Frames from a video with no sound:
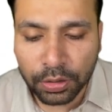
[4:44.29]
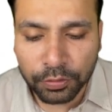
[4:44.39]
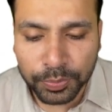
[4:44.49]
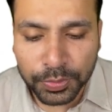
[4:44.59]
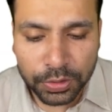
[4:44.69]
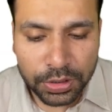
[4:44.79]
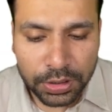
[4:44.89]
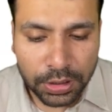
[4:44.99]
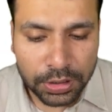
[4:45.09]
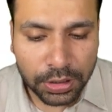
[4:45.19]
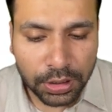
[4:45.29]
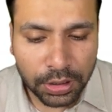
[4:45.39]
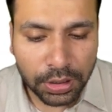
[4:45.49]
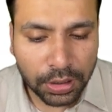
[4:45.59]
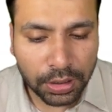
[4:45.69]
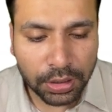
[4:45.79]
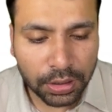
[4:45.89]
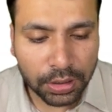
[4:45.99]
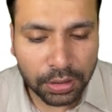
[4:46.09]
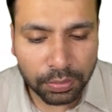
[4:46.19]
of post-surgical
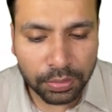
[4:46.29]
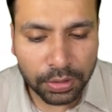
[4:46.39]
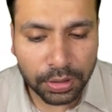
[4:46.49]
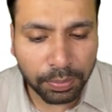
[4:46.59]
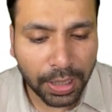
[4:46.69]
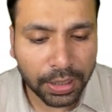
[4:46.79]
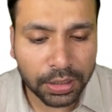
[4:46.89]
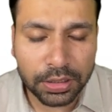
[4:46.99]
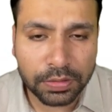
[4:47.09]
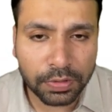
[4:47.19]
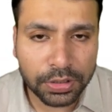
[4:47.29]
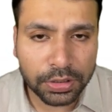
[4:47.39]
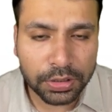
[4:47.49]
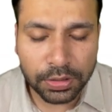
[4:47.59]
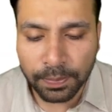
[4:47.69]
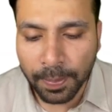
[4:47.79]
hepatic dysfunctions.